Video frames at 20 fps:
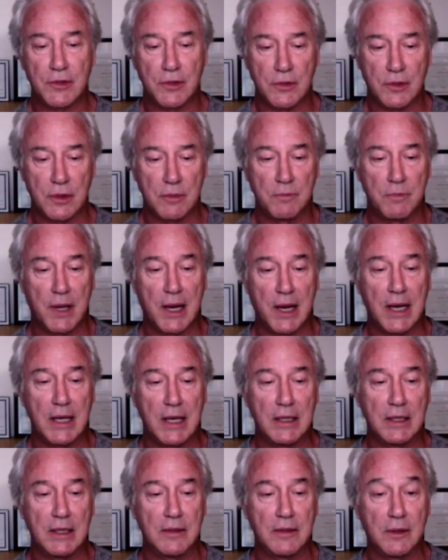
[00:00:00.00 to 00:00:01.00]

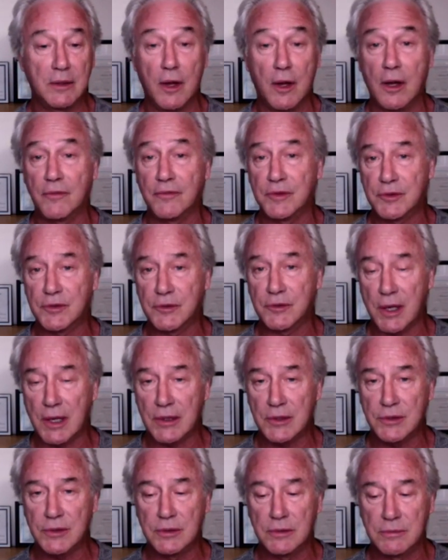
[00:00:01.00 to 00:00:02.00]
combining the law of
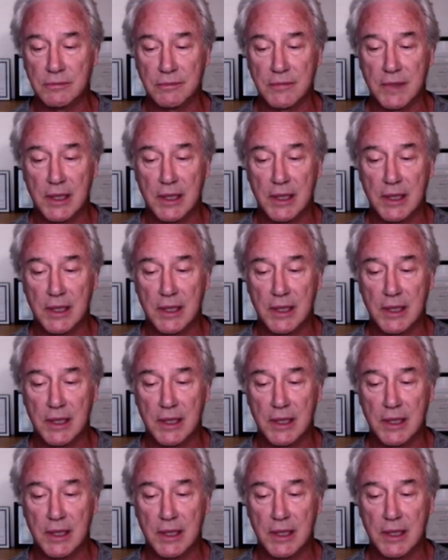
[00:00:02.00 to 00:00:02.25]
attraction,